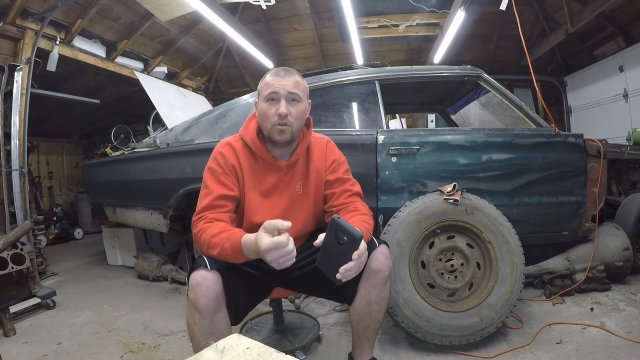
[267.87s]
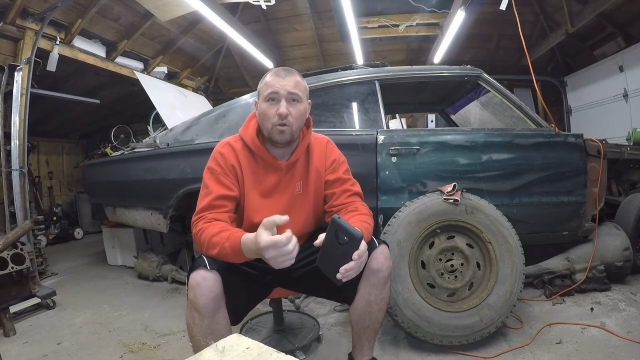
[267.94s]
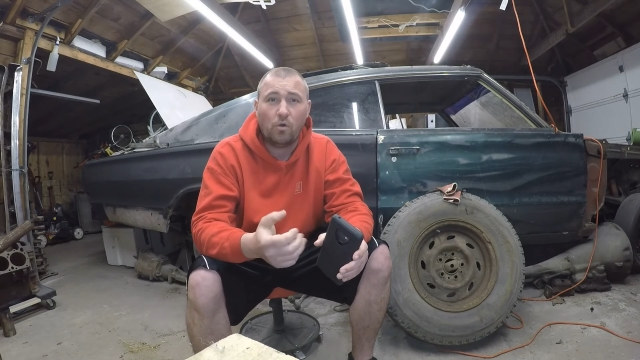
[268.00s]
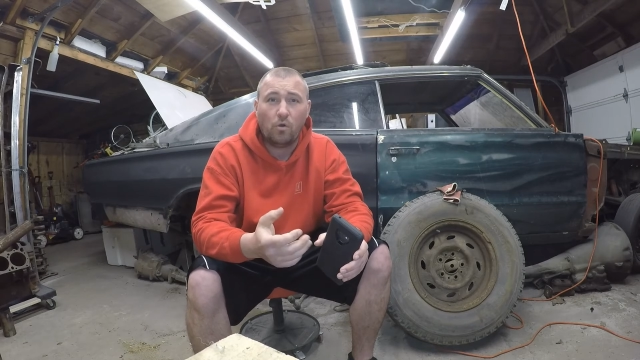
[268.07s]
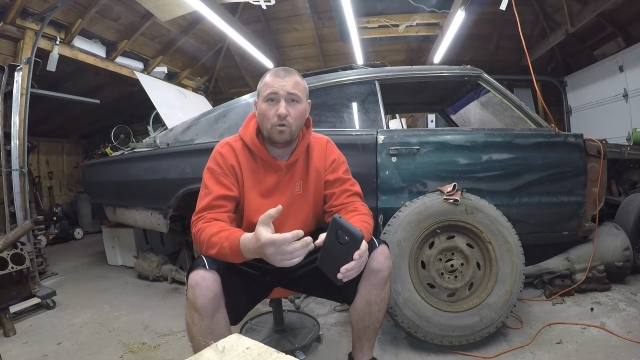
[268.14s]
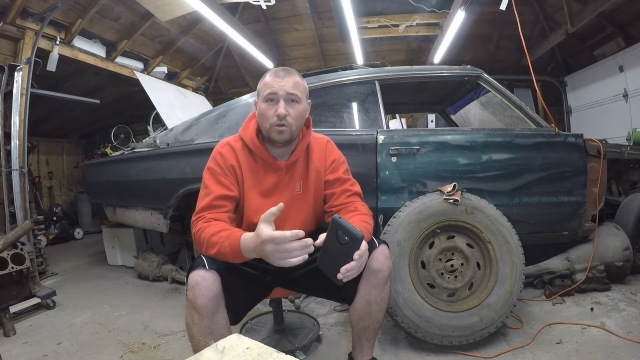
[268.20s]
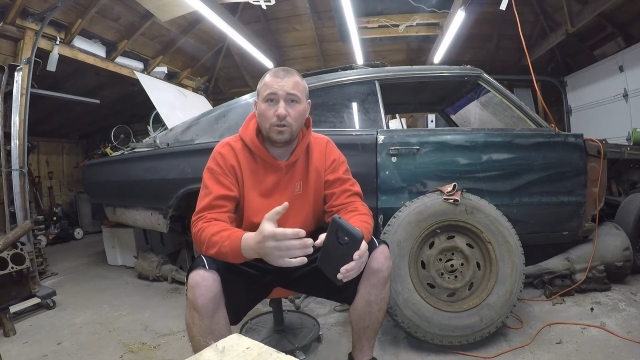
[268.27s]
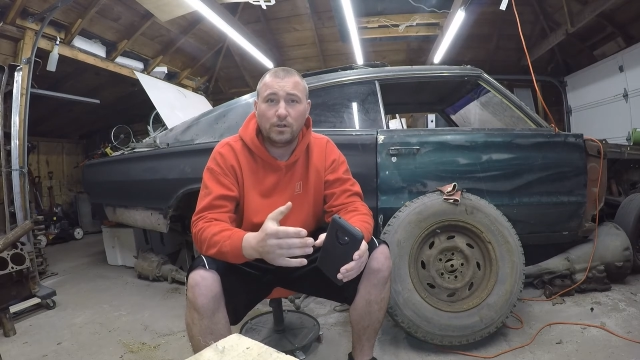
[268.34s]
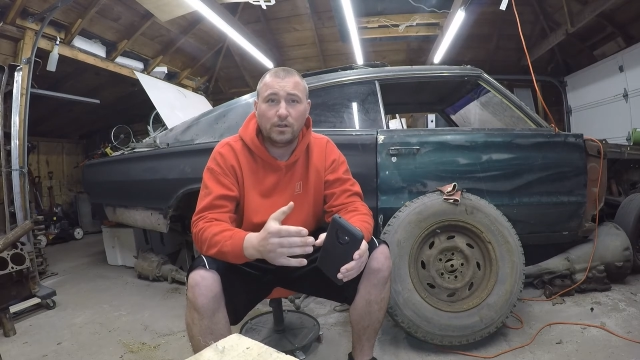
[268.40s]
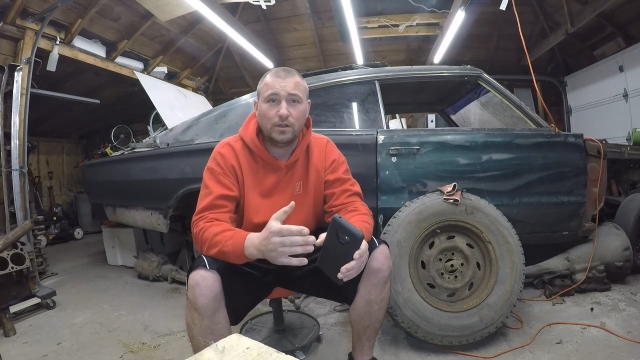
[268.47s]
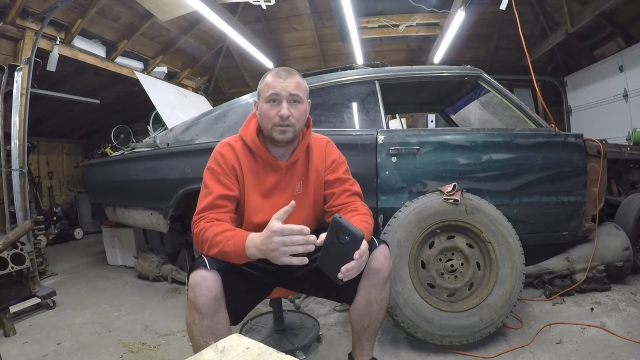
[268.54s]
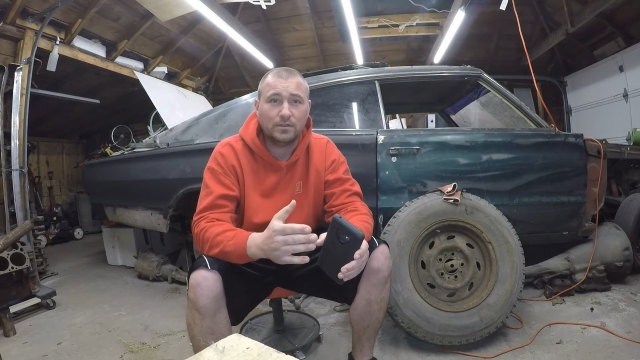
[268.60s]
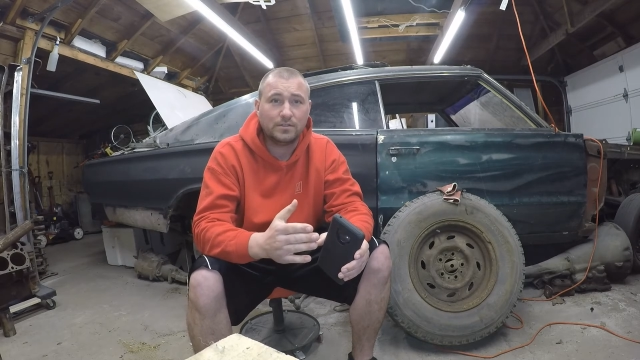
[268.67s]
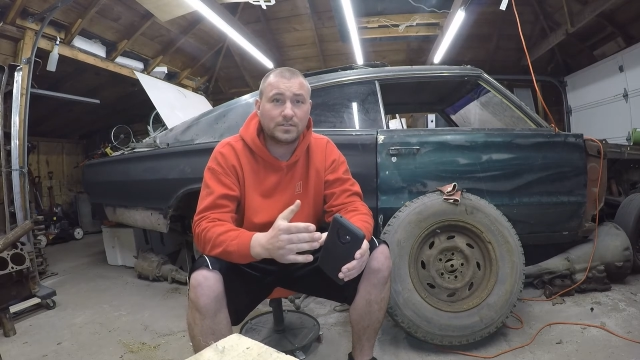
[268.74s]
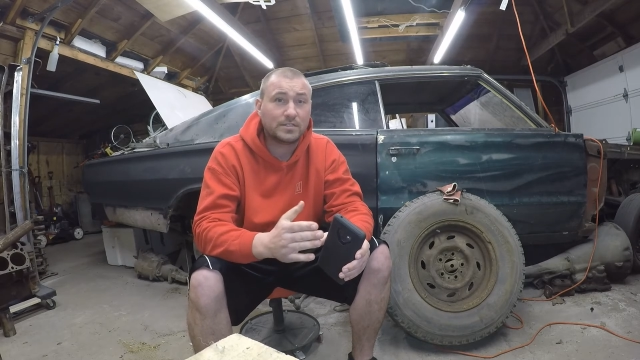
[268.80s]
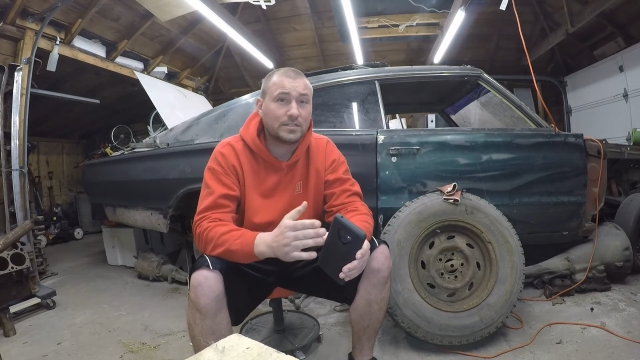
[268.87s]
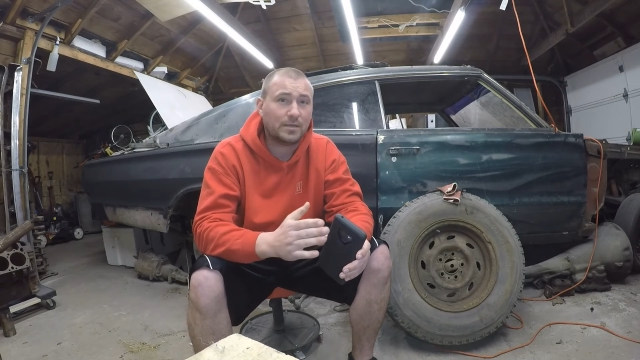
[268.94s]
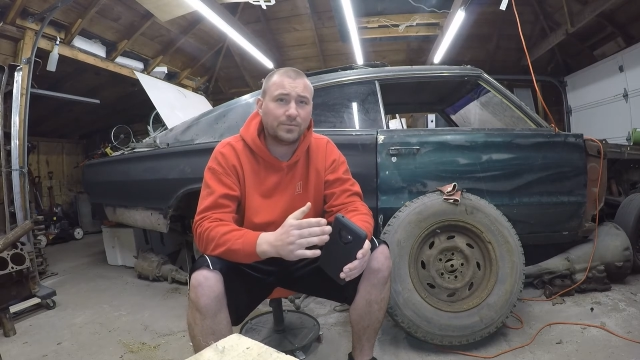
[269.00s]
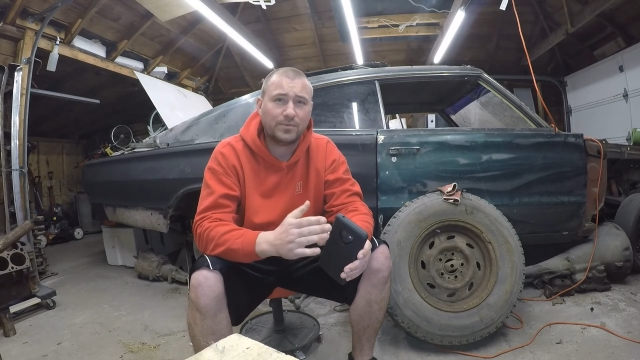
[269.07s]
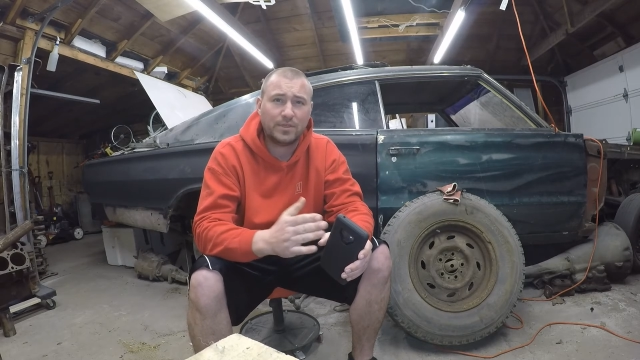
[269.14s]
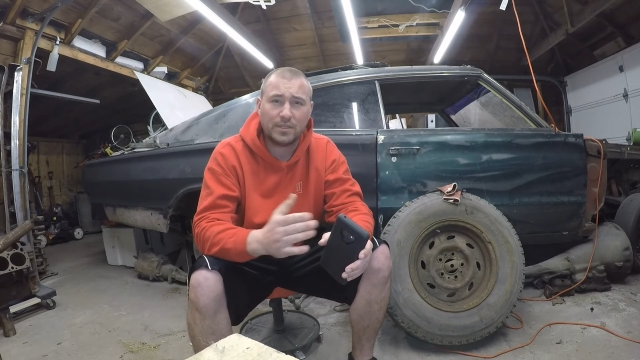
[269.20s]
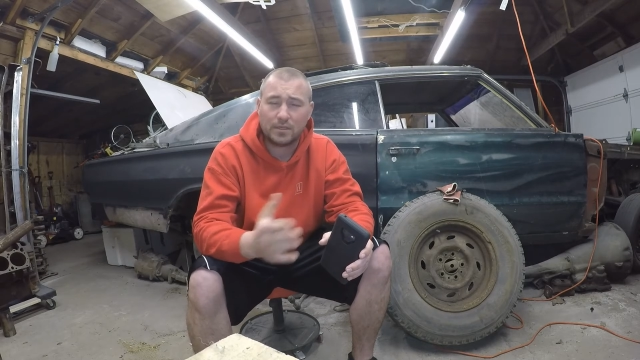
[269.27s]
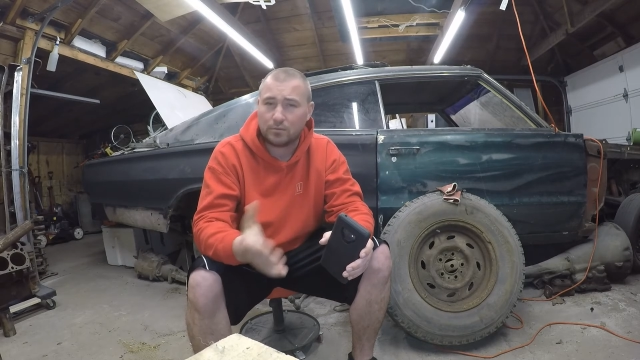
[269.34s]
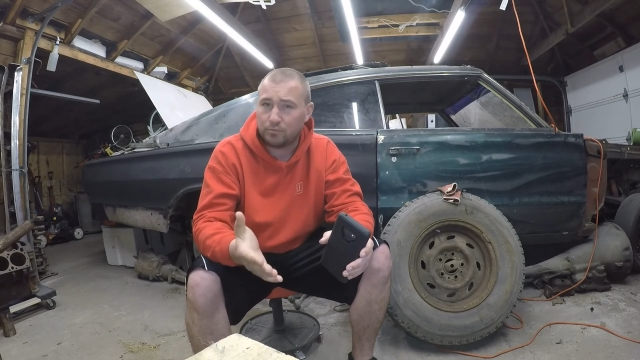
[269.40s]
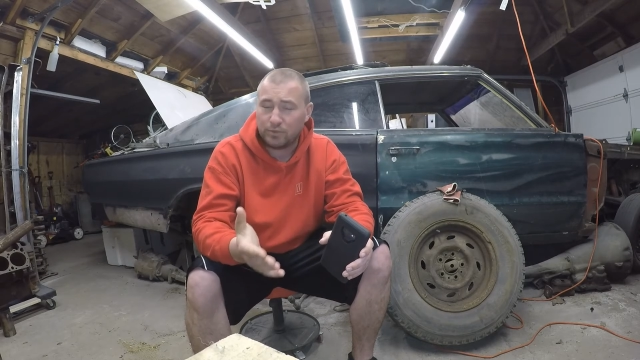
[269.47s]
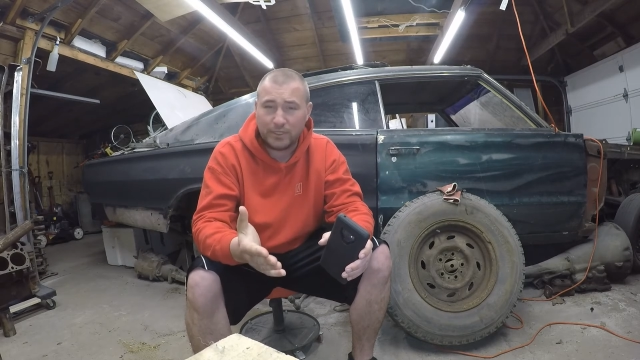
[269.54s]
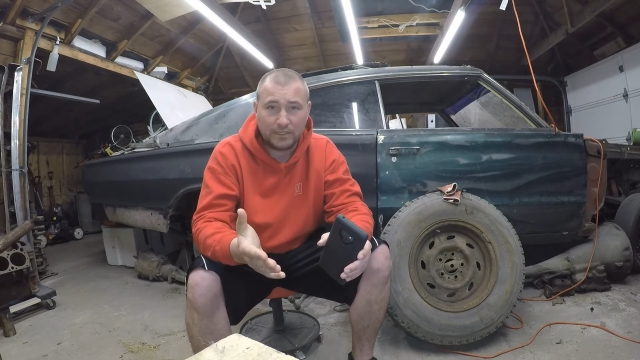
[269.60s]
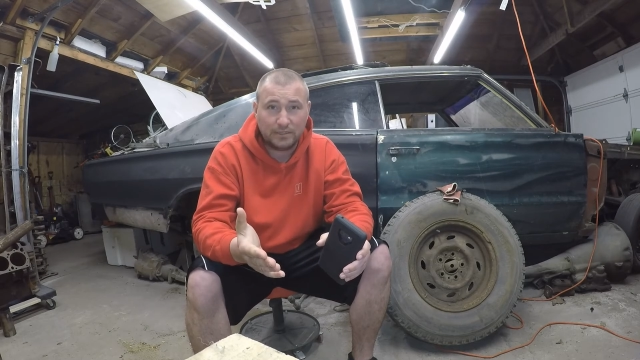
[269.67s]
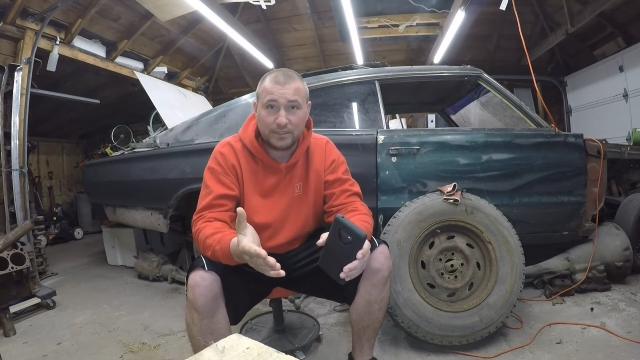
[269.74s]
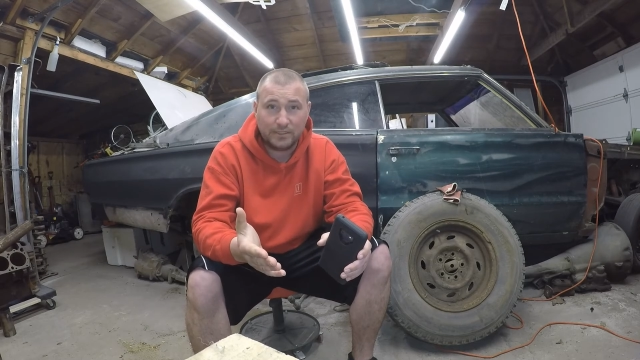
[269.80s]
or something
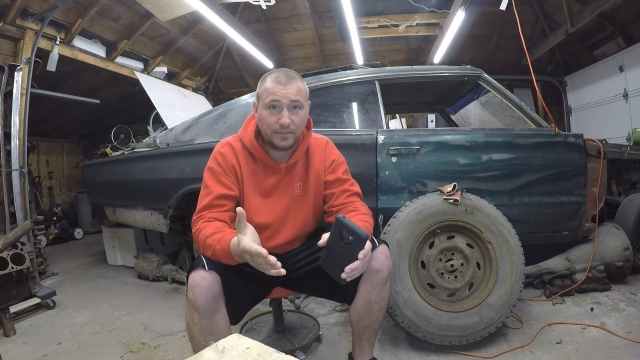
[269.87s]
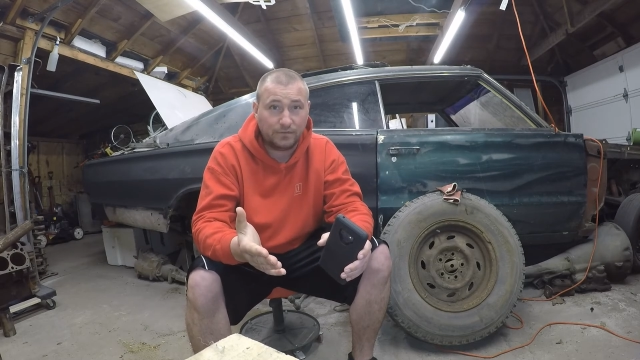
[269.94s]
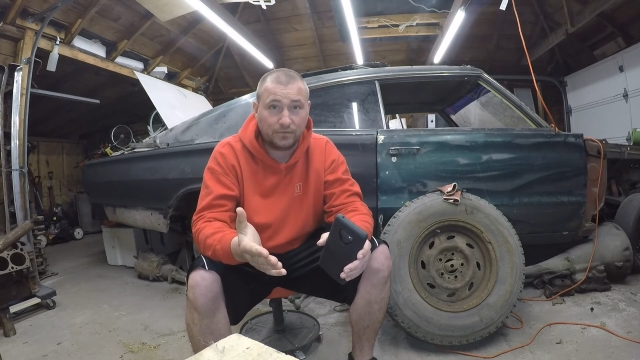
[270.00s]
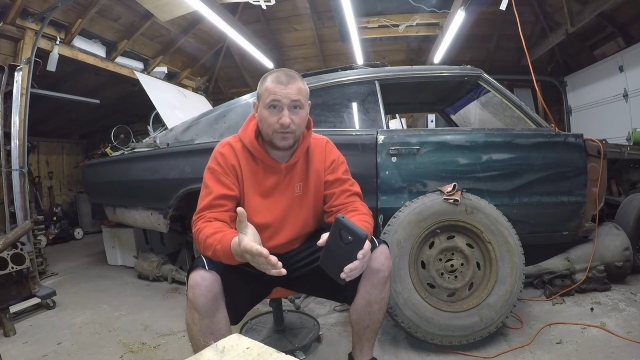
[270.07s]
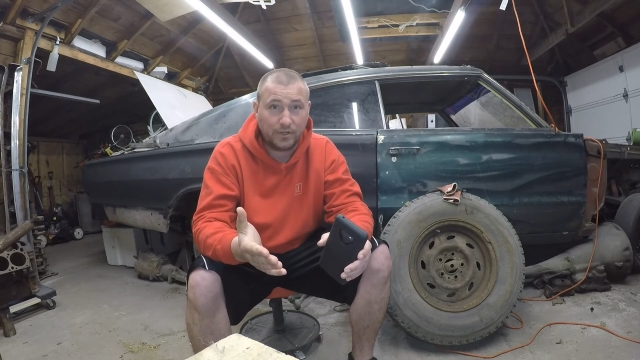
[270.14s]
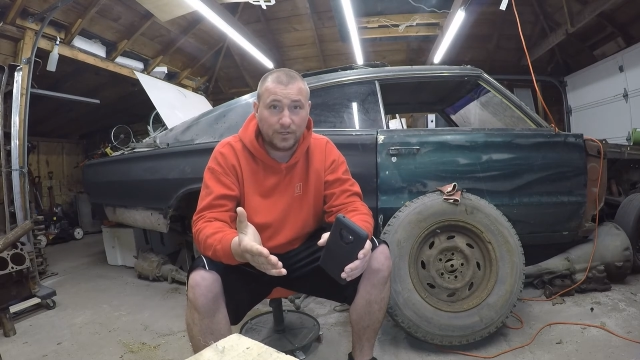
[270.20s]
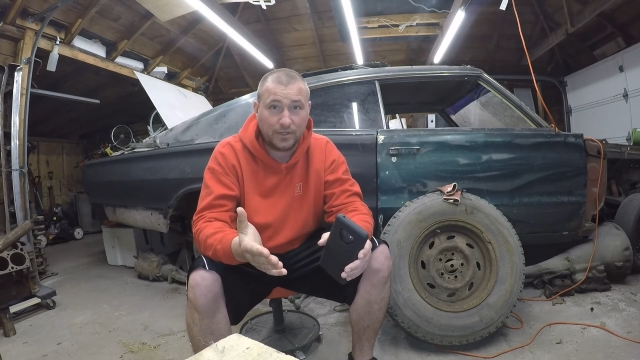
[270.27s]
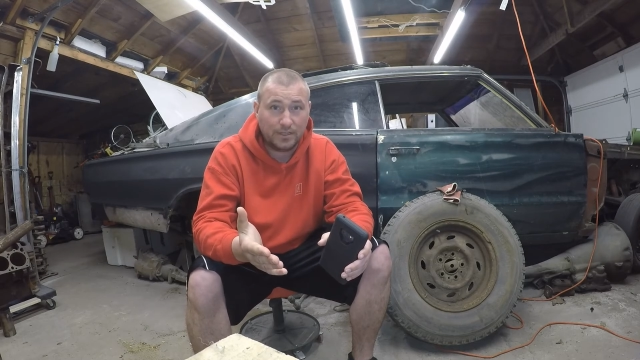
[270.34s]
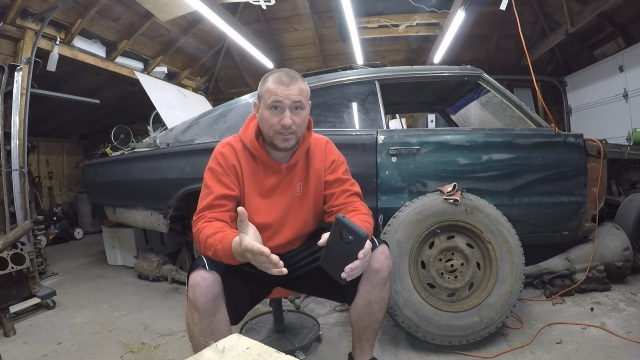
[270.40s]
completely different